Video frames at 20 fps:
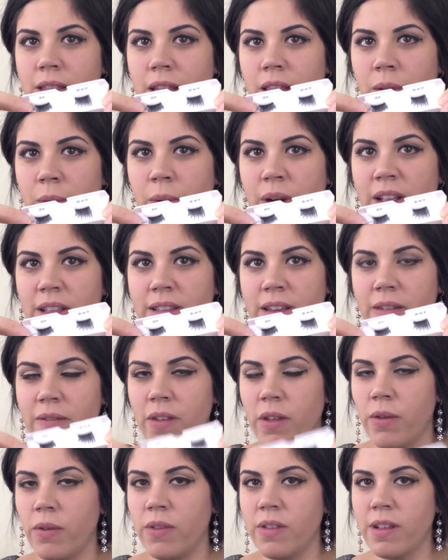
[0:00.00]
than the ones I've
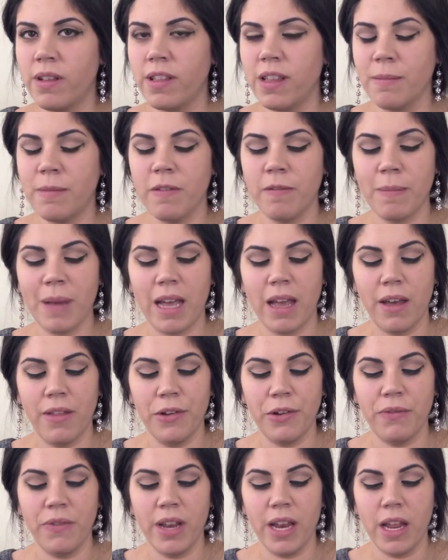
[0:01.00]
used in some of my
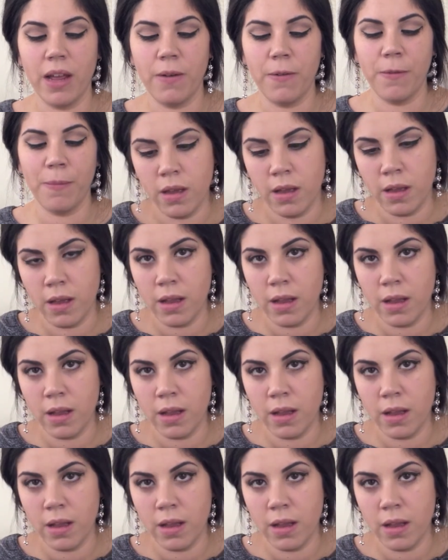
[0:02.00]
other videos.